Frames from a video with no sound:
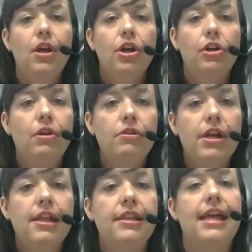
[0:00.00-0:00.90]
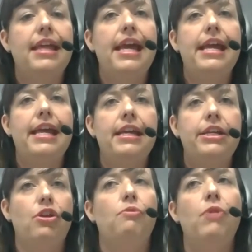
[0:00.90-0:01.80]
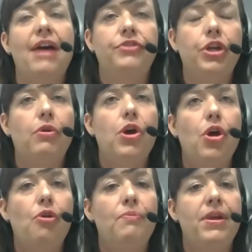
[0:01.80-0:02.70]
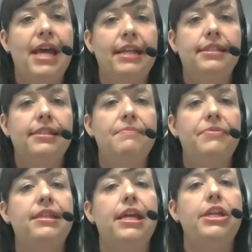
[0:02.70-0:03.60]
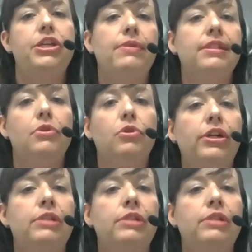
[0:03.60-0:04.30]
corona, that they will have to go home. But that's something that you as employers